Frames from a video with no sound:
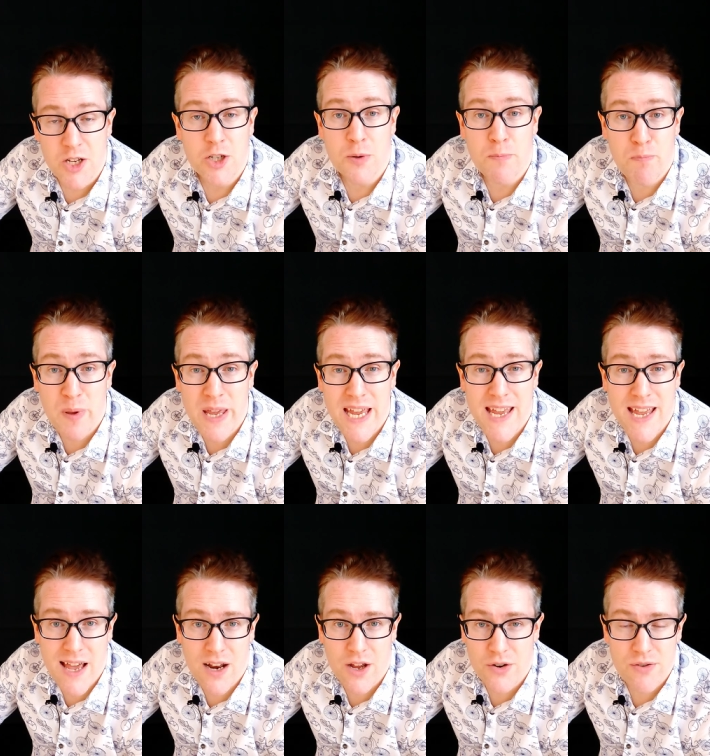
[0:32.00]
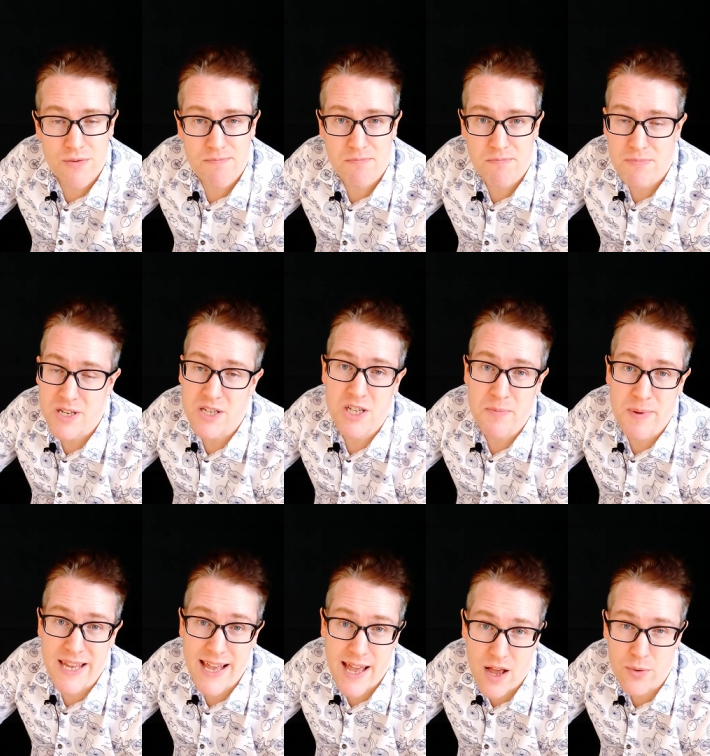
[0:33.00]
To be yellow means to
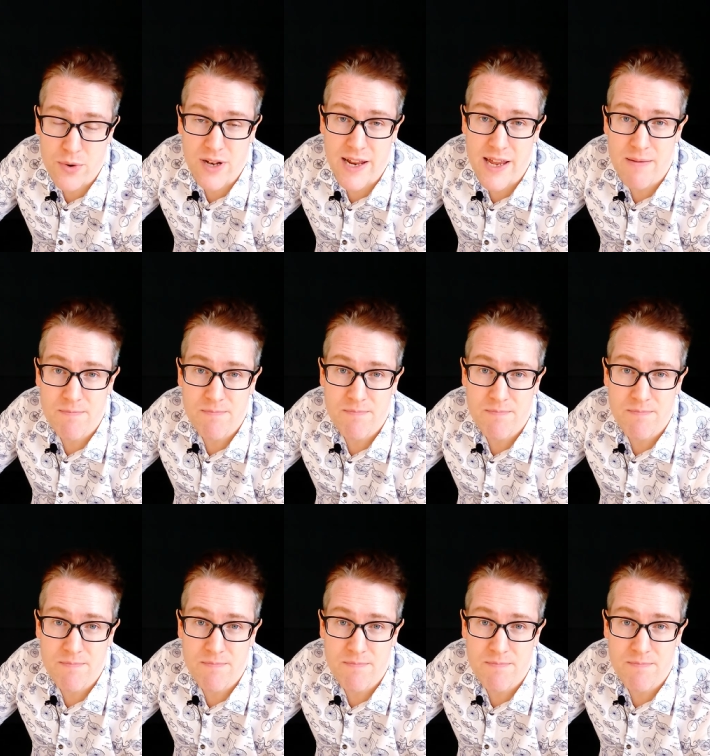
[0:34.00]
be cowardly.